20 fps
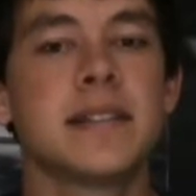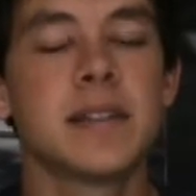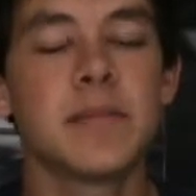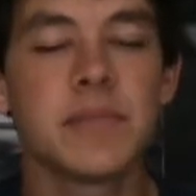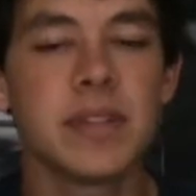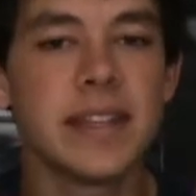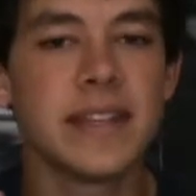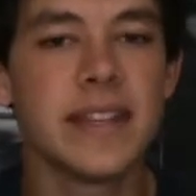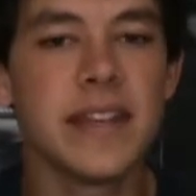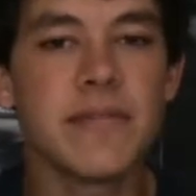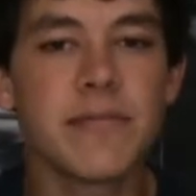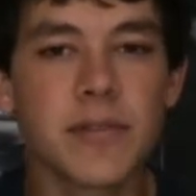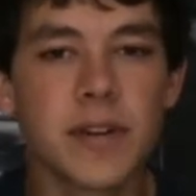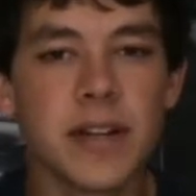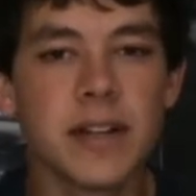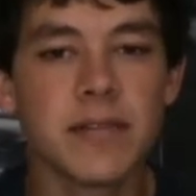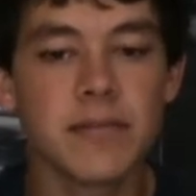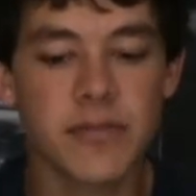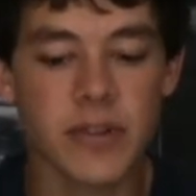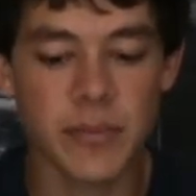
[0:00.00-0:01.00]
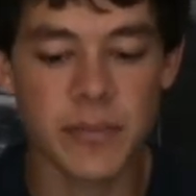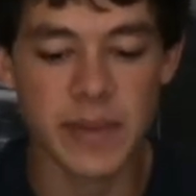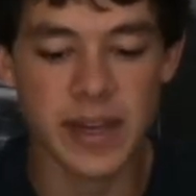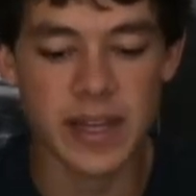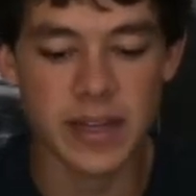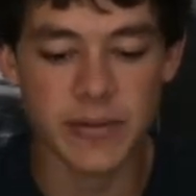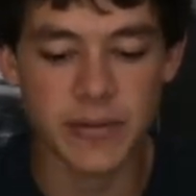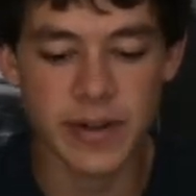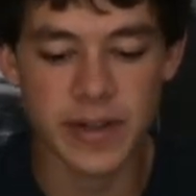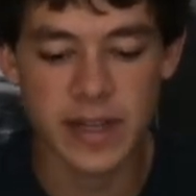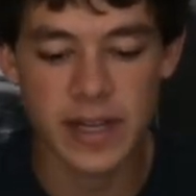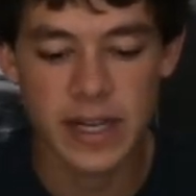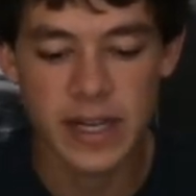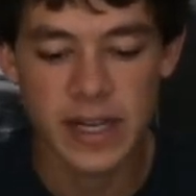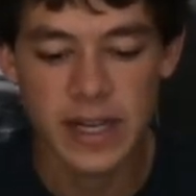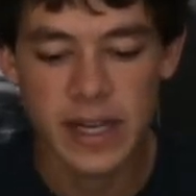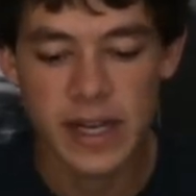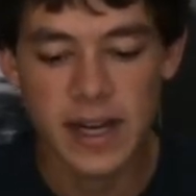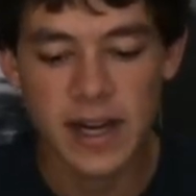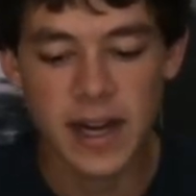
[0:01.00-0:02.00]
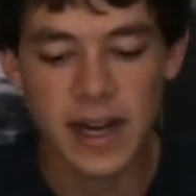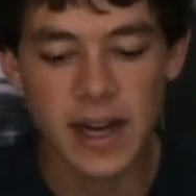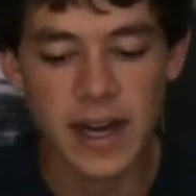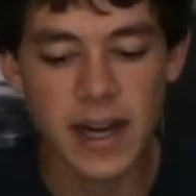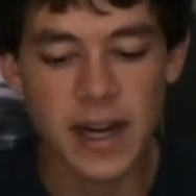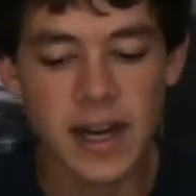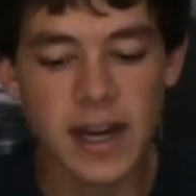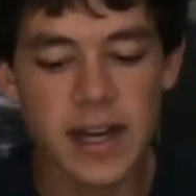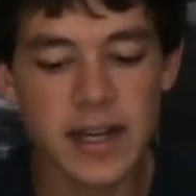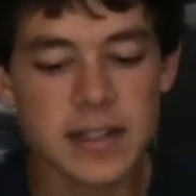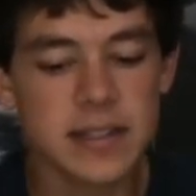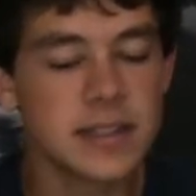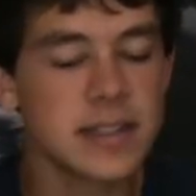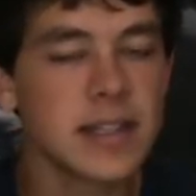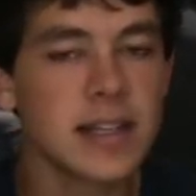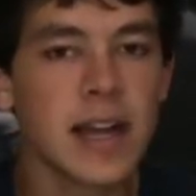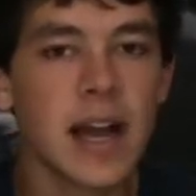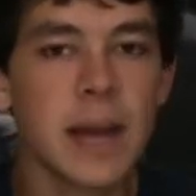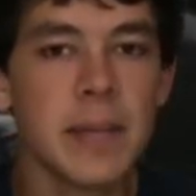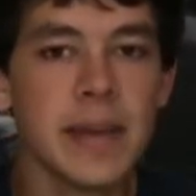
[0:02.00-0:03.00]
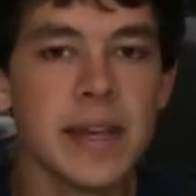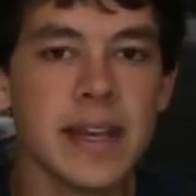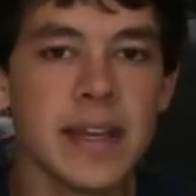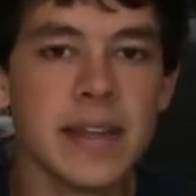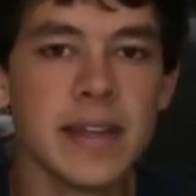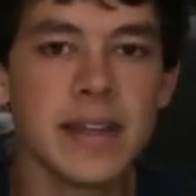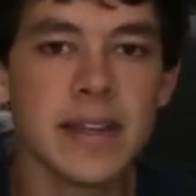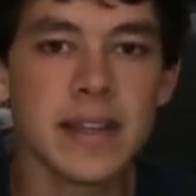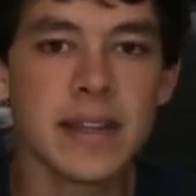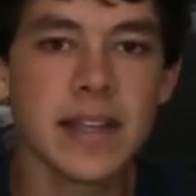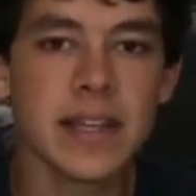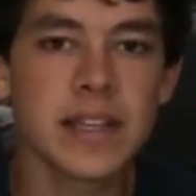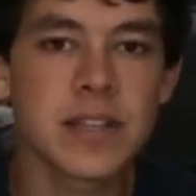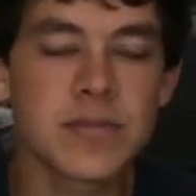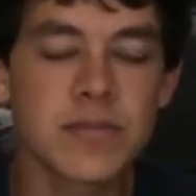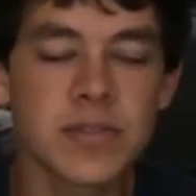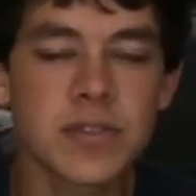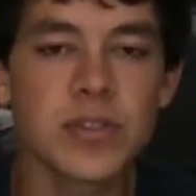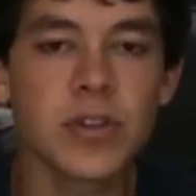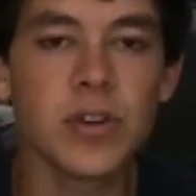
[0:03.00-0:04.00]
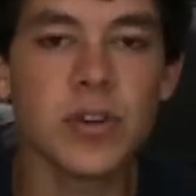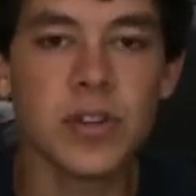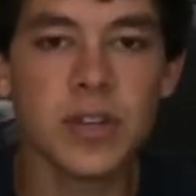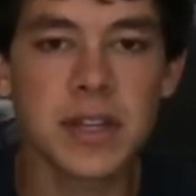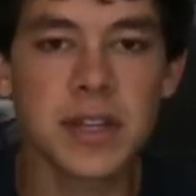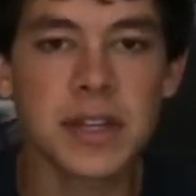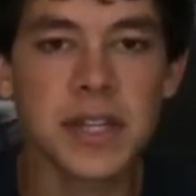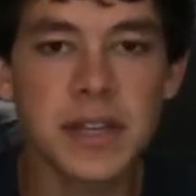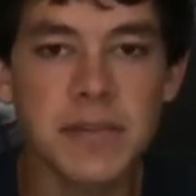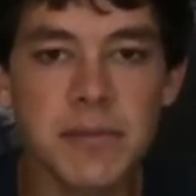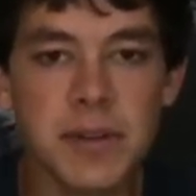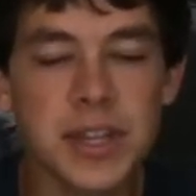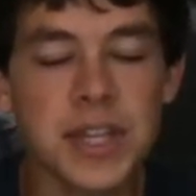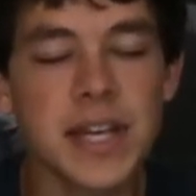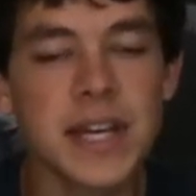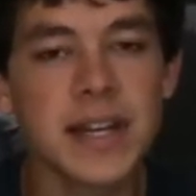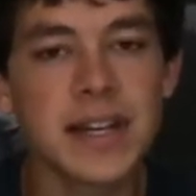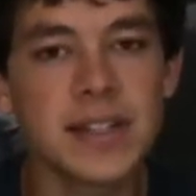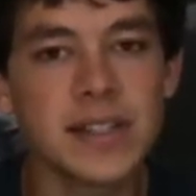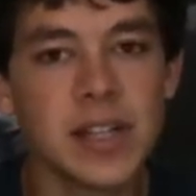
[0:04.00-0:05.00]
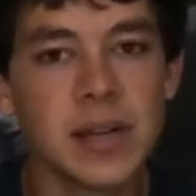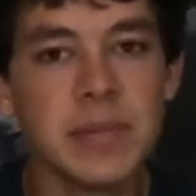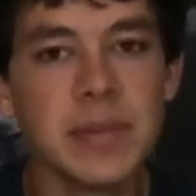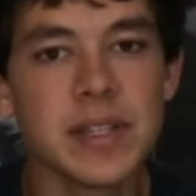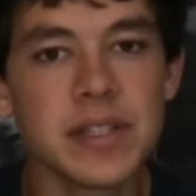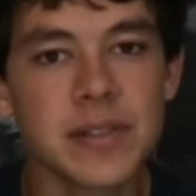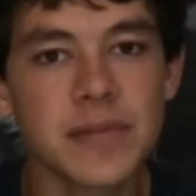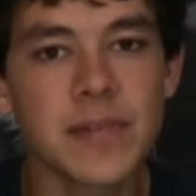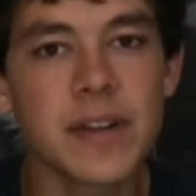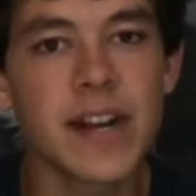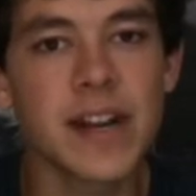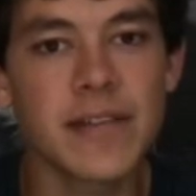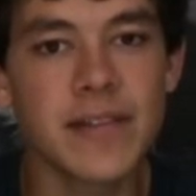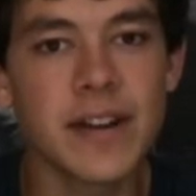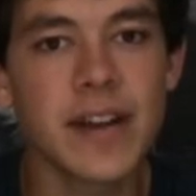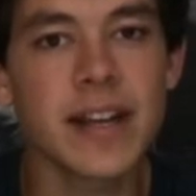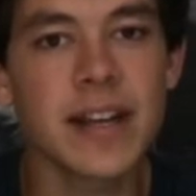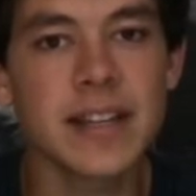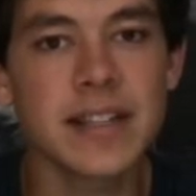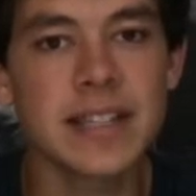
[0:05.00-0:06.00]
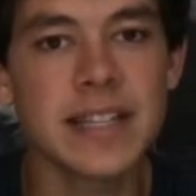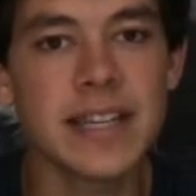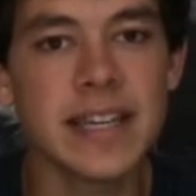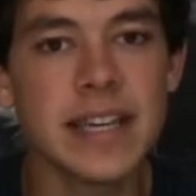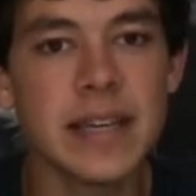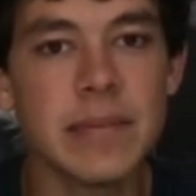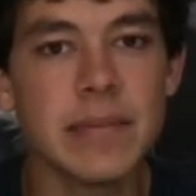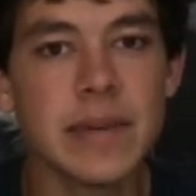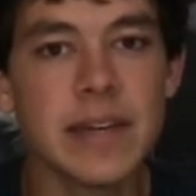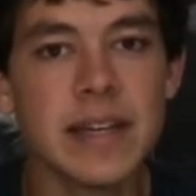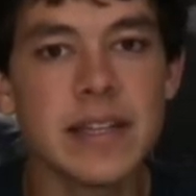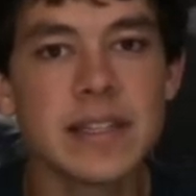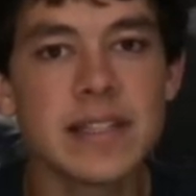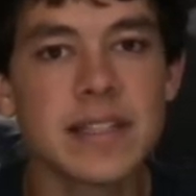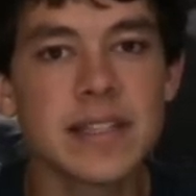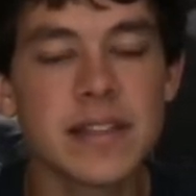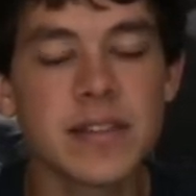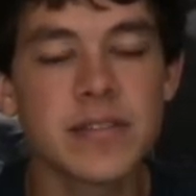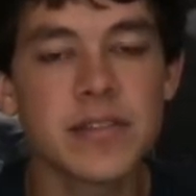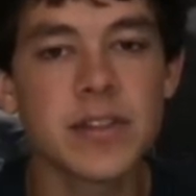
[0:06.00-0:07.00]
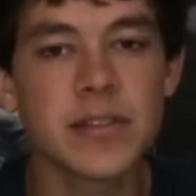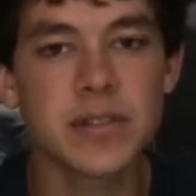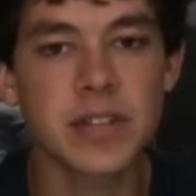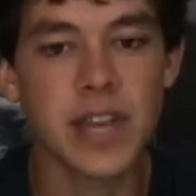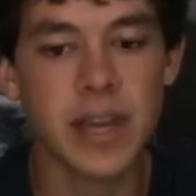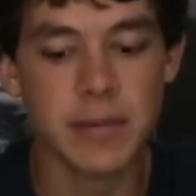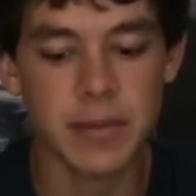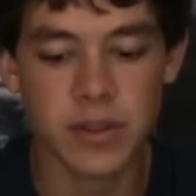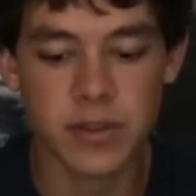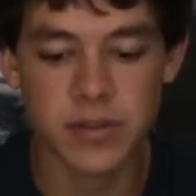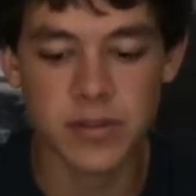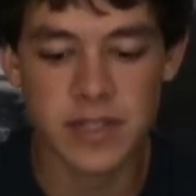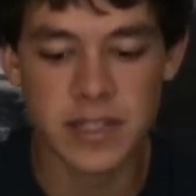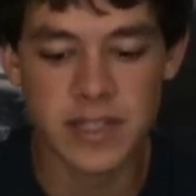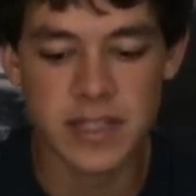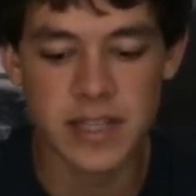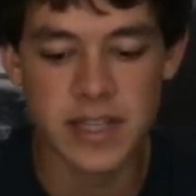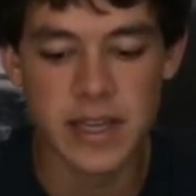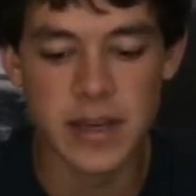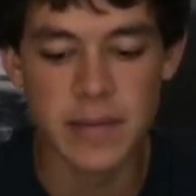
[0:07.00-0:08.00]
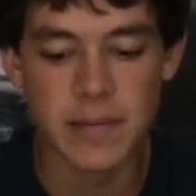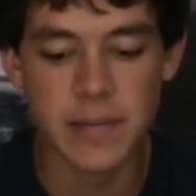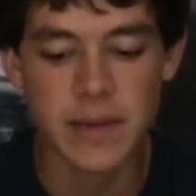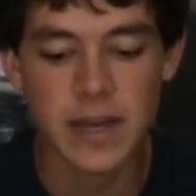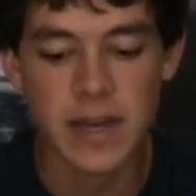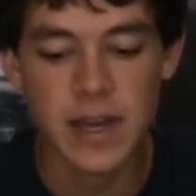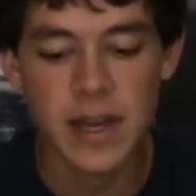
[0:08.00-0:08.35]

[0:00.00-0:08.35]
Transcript: something different from anyone. I mean, it's a result. You can live with it. Colombia's a very, very good team. There's no shame in losing to them.